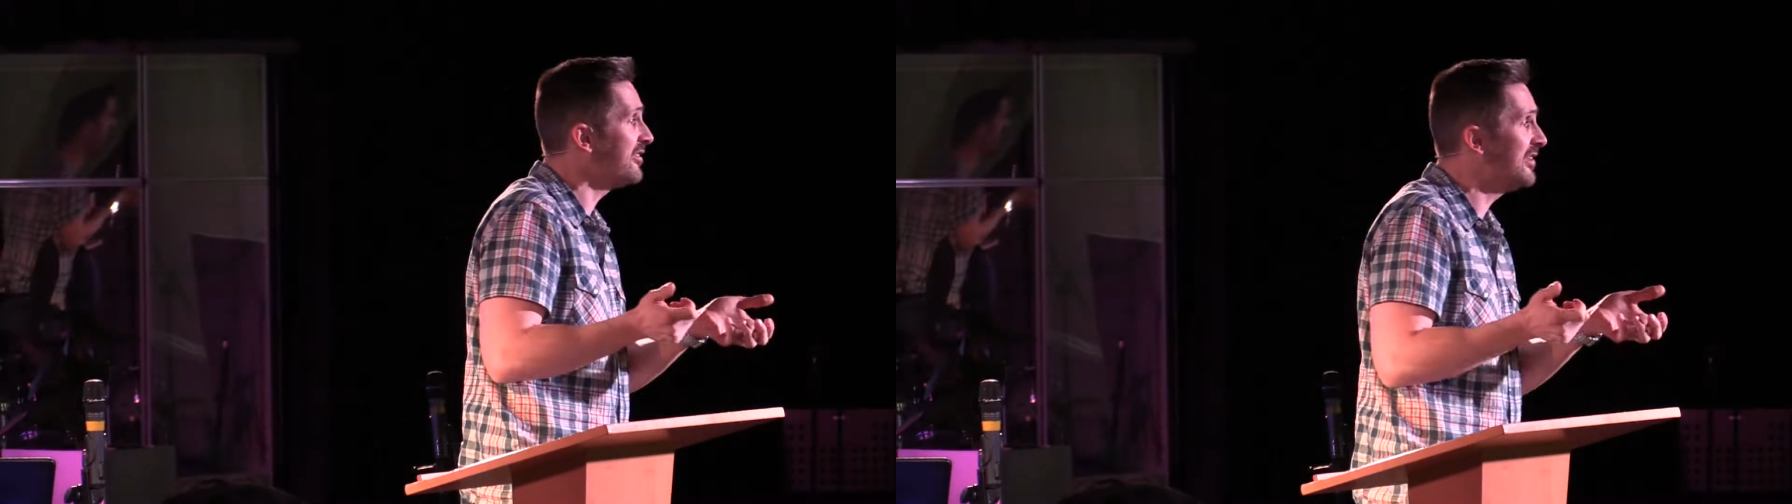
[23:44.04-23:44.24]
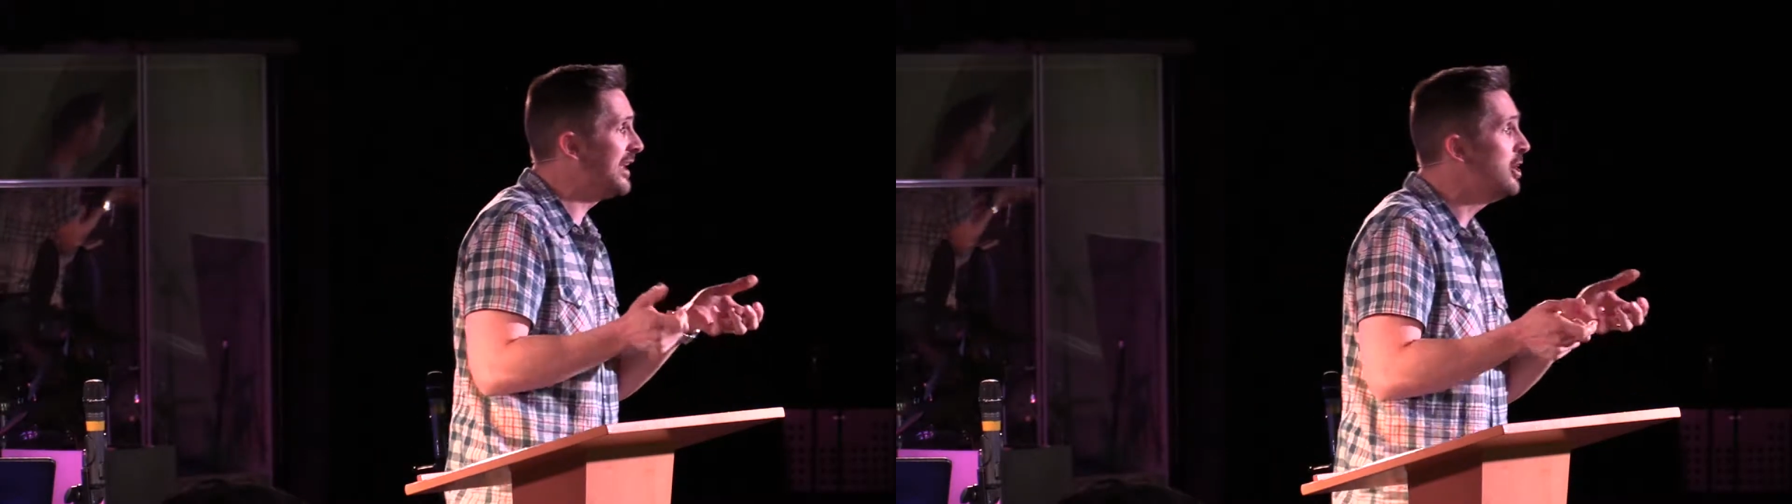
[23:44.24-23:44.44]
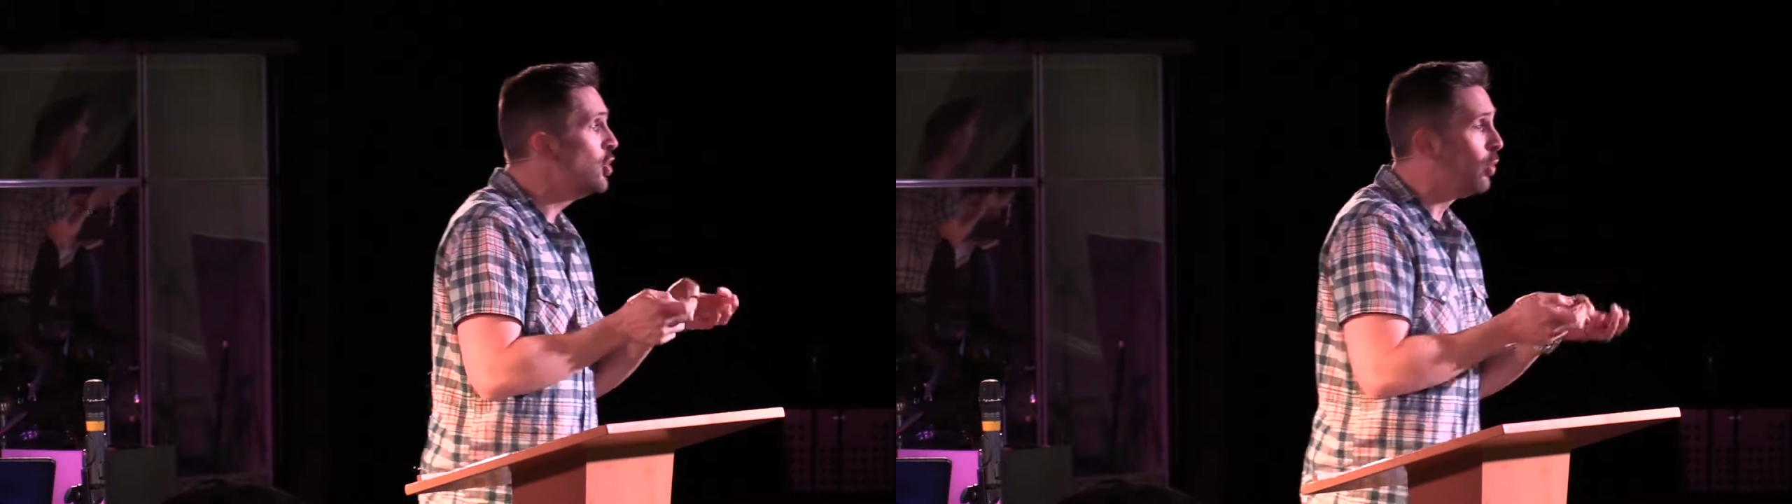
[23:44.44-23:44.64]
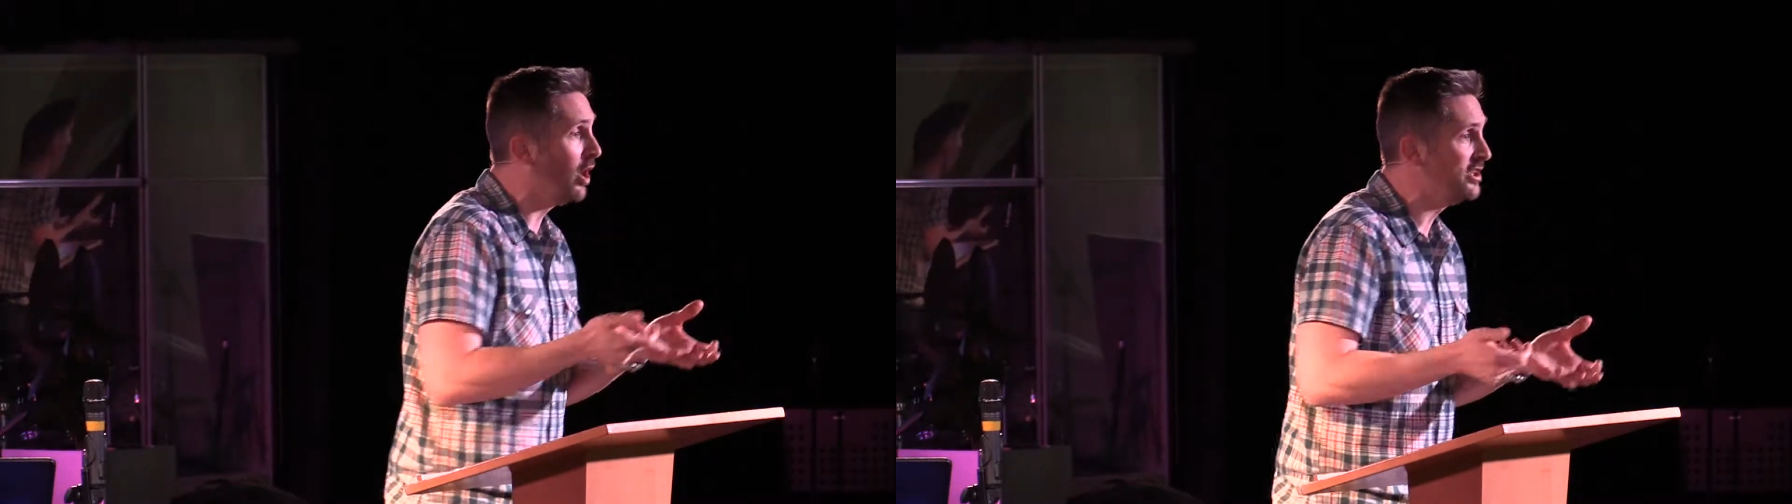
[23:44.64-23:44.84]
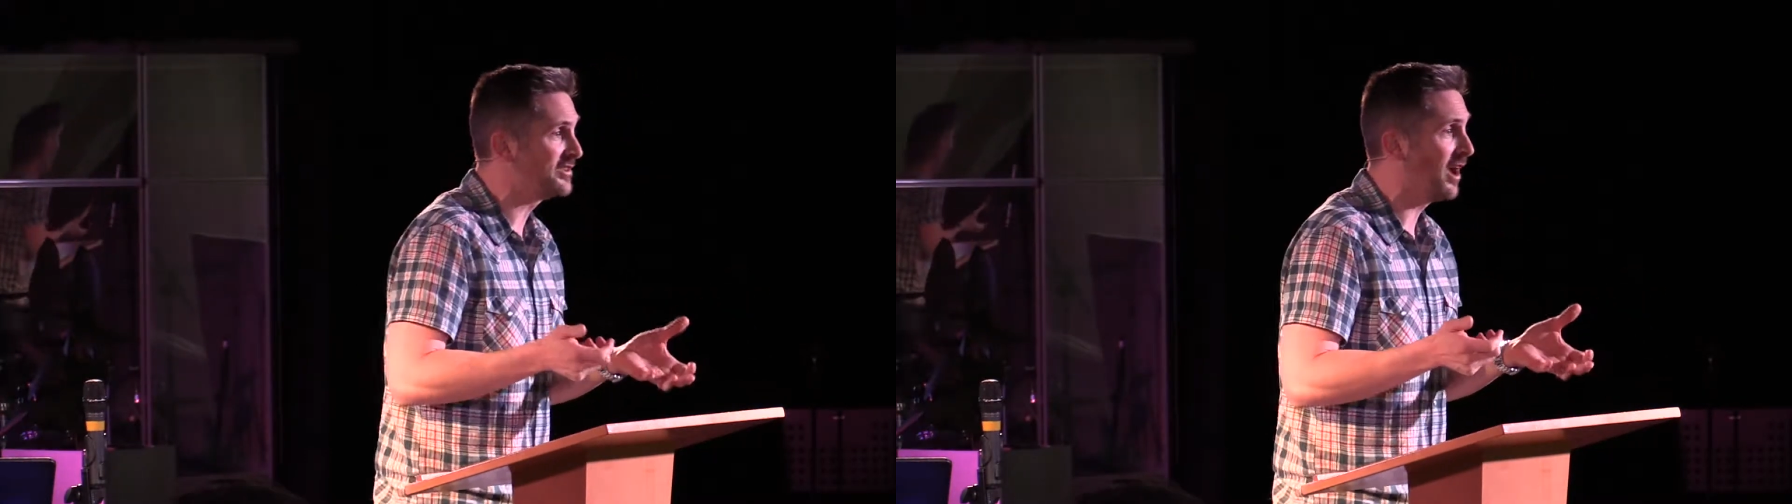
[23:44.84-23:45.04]
to see
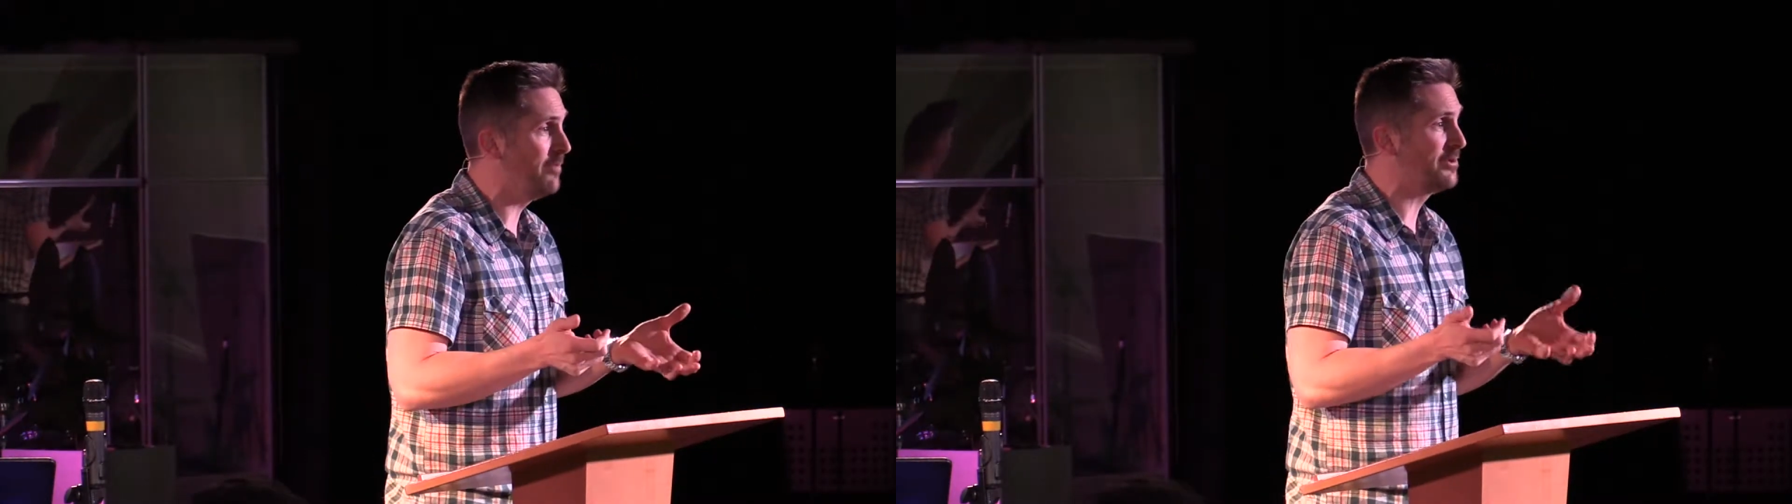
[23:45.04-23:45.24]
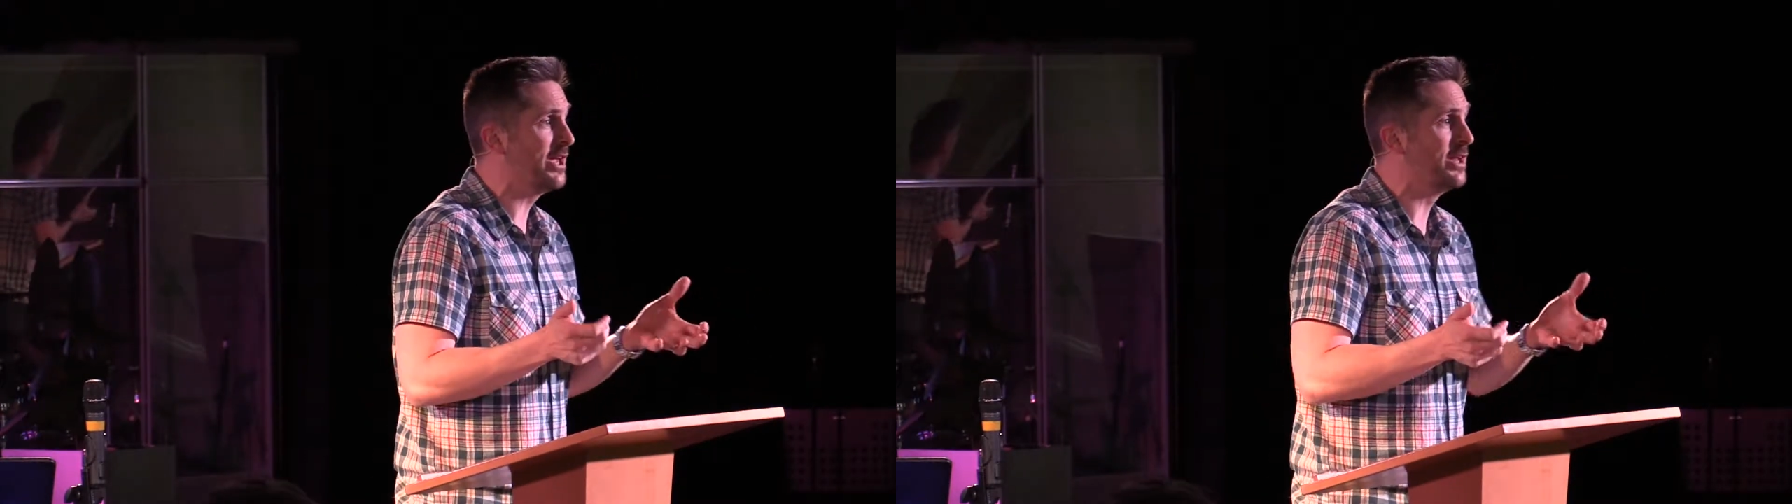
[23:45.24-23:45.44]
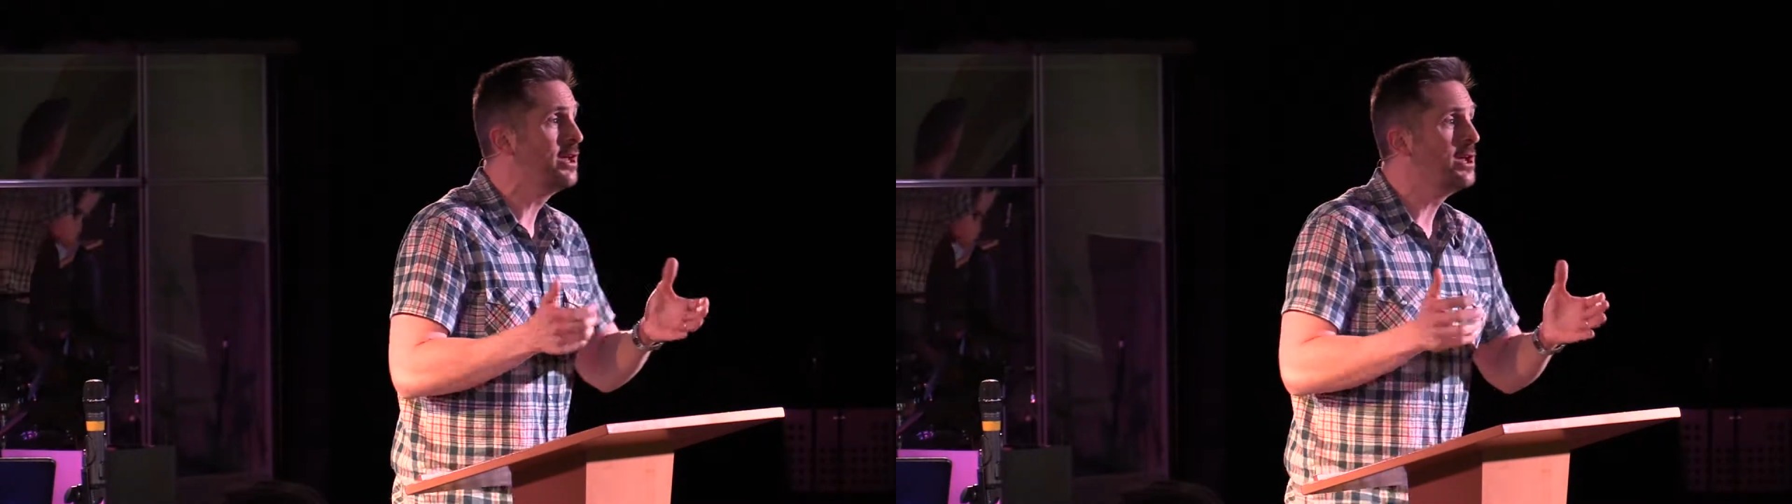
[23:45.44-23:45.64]
what you're typing in,